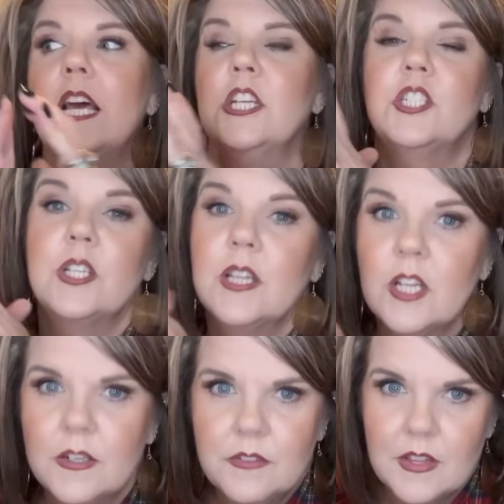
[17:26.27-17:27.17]
She
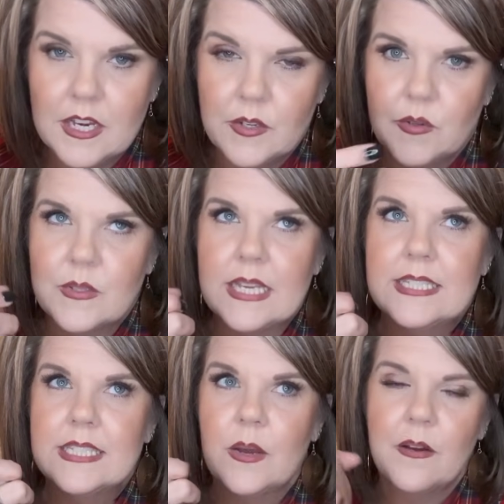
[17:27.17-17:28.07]
loved those.
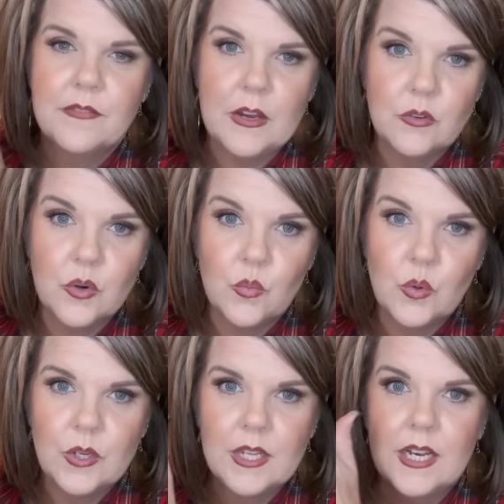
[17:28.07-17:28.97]
And so I found her
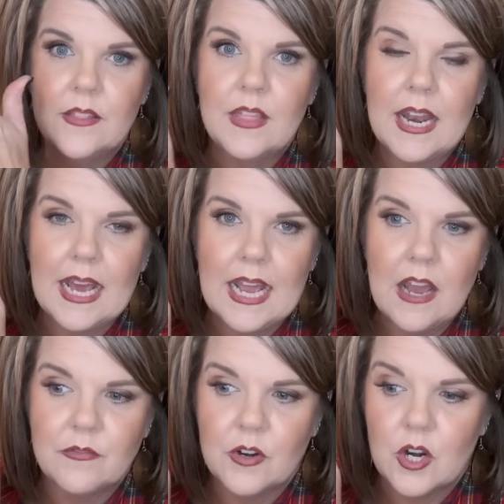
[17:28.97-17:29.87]
one that I
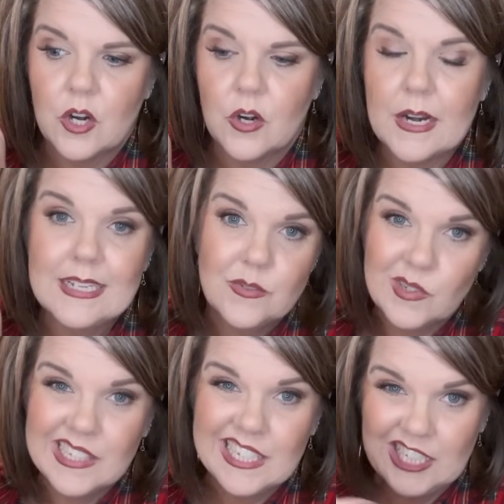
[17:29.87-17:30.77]
got for her. And it's
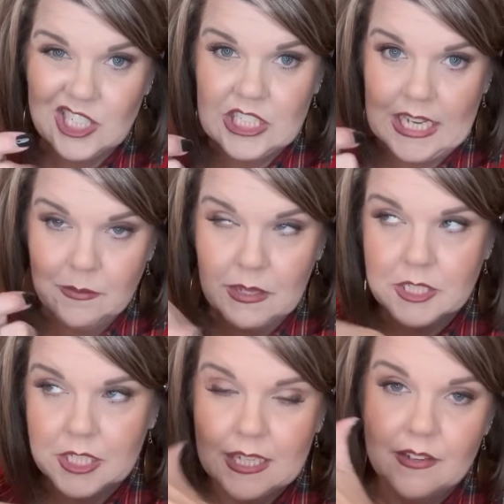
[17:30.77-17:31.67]
really in good shape. Like
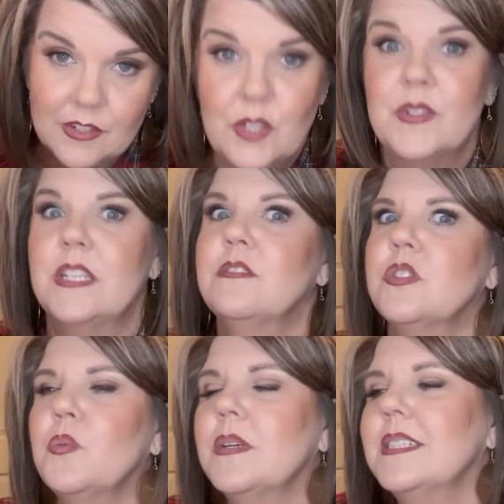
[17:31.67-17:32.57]
she could even use it if she
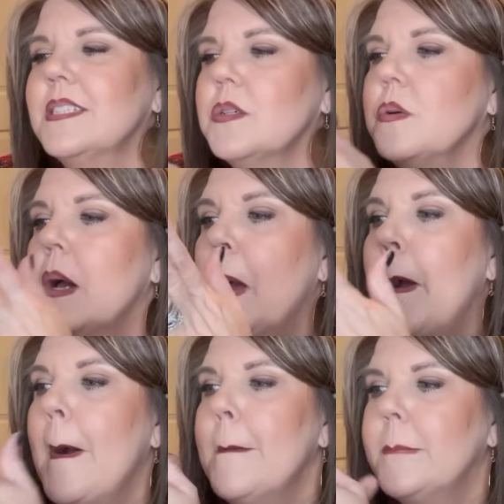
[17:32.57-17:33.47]
wanted to.
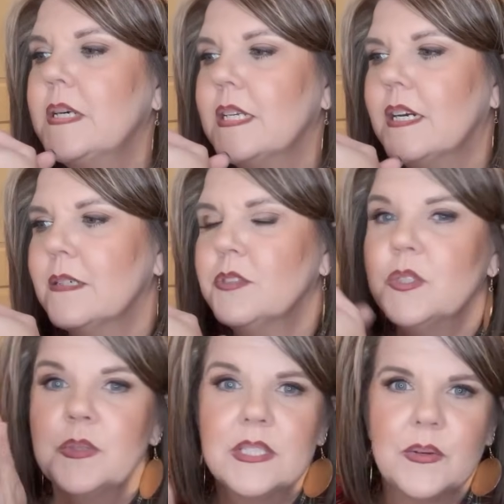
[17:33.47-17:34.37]
But um, she
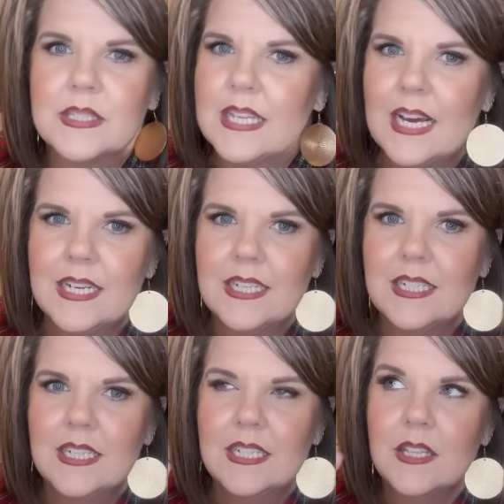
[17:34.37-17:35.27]
was so excited.